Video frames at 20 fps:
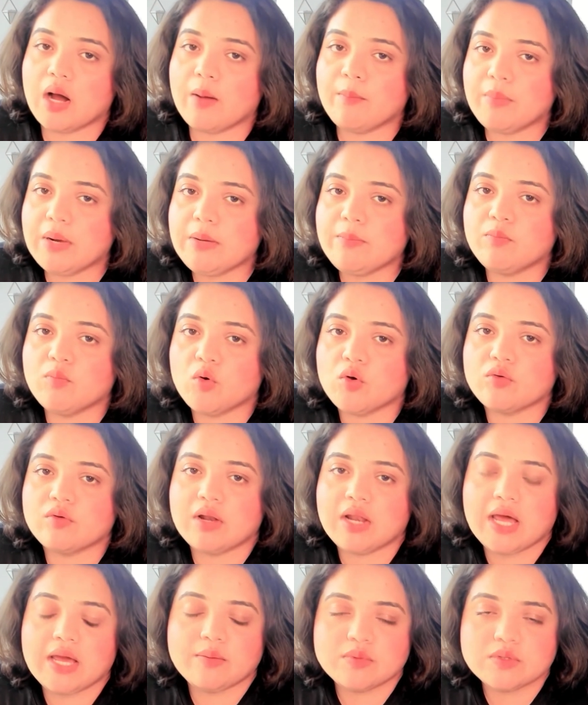a bit more
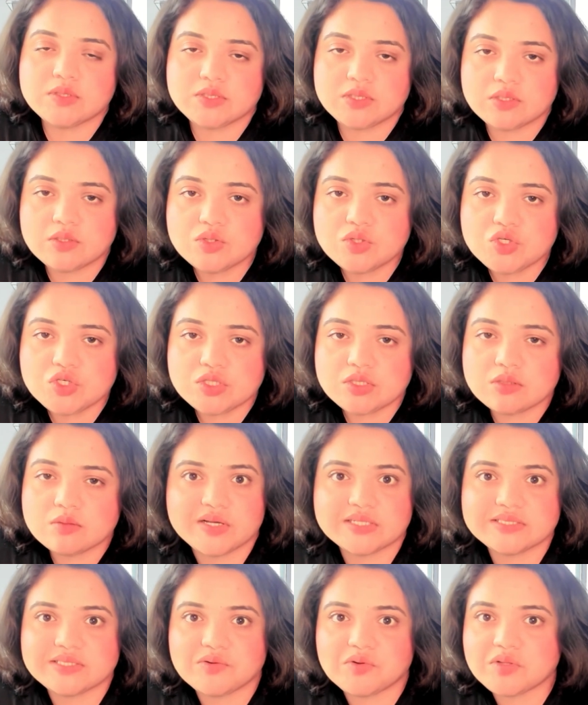reliable solution
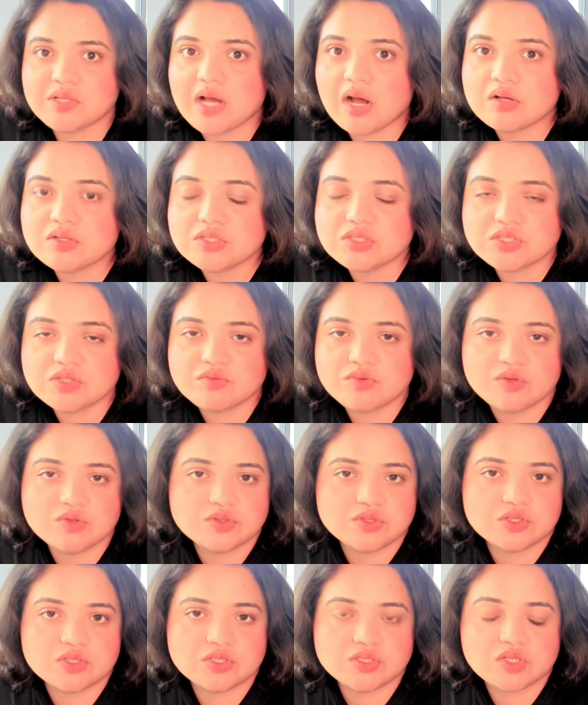because there were thousands of
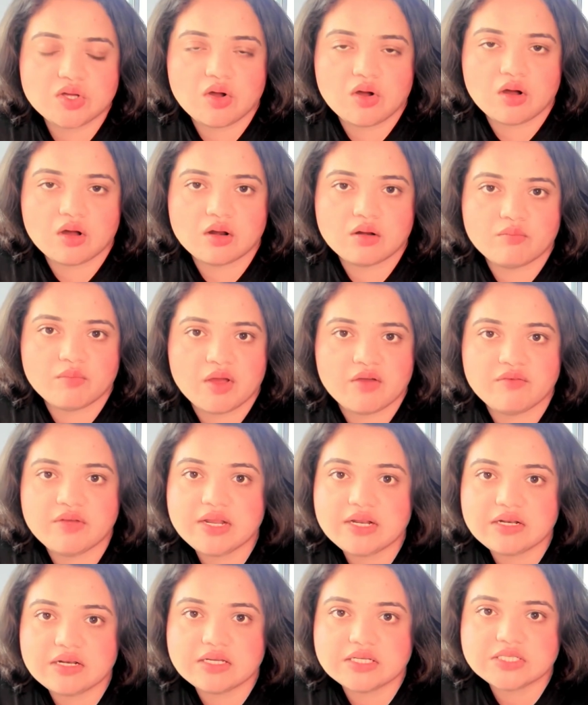users on my
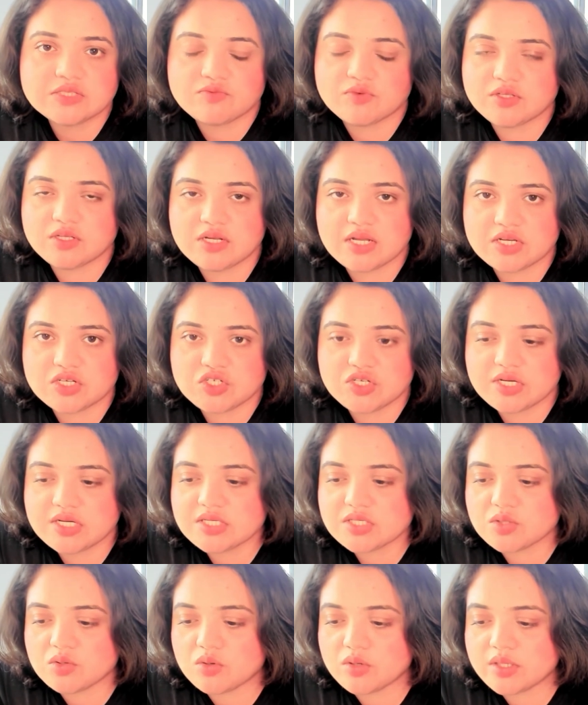waitlist for the
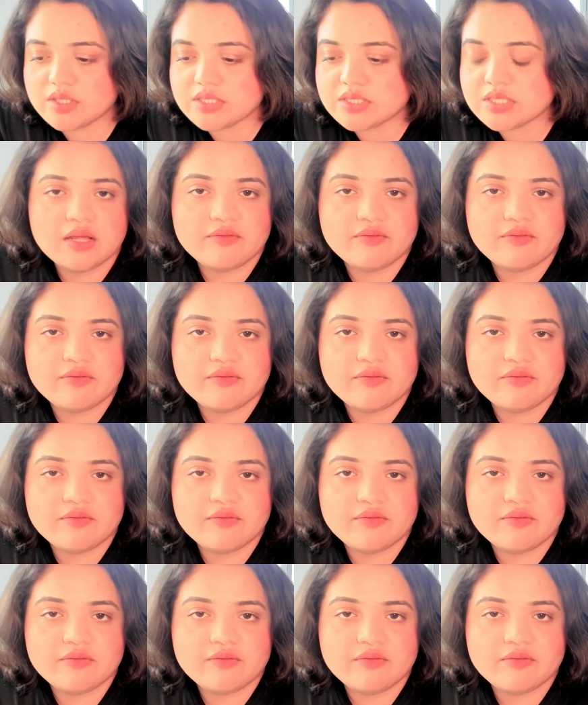Next.js course.